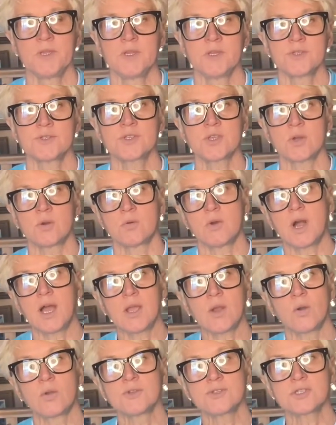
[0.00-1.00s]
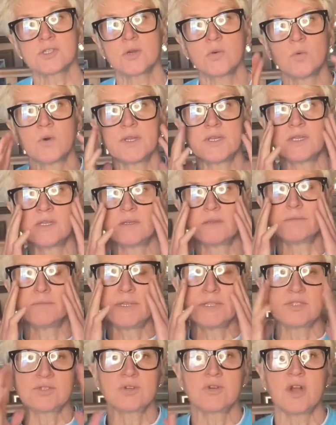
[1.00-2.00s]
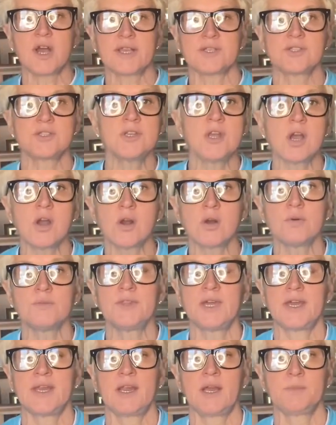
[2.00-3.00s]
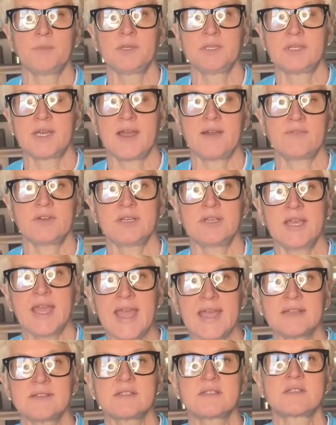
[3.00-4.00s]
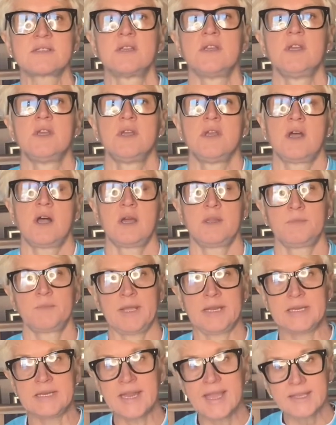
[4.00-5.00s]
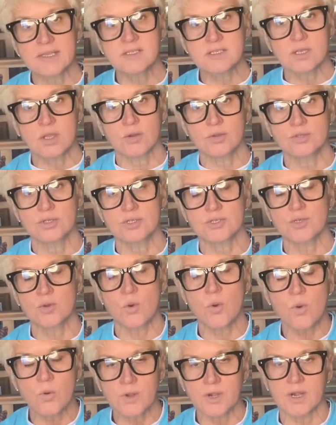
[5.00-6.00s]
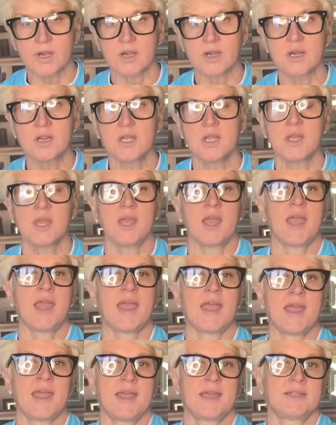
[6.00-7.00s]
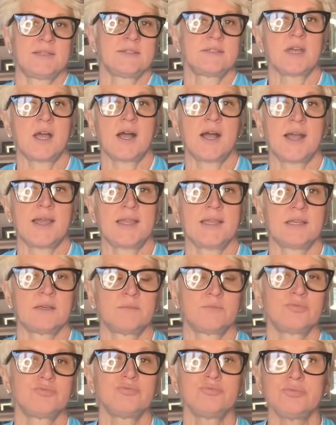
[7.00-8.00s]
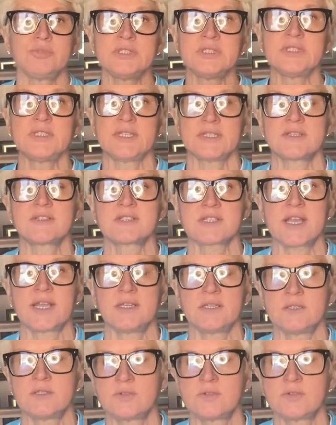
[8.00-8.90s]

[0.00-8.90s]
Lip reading: So I also want to let you guys know that I'm going to have a guest on my next Coach's Corner. And I am really excited